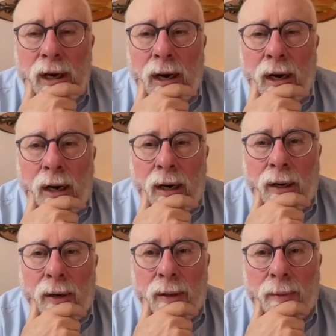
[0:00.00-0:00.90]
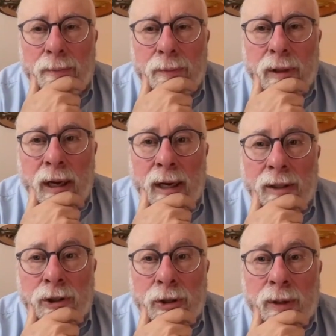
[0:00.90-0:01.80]

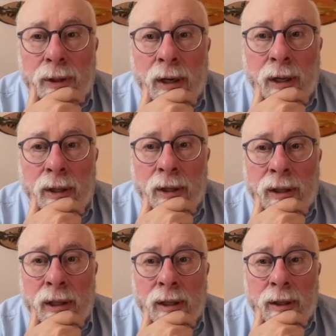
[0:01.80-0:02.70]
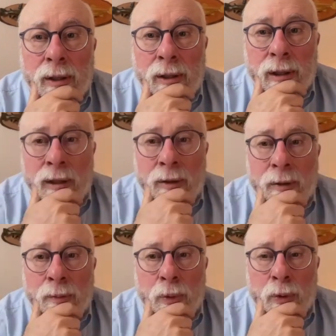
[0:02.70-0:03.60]
And so I think that there
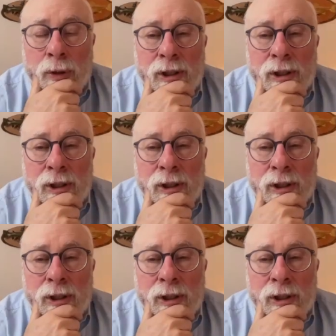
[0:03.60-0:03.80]
are more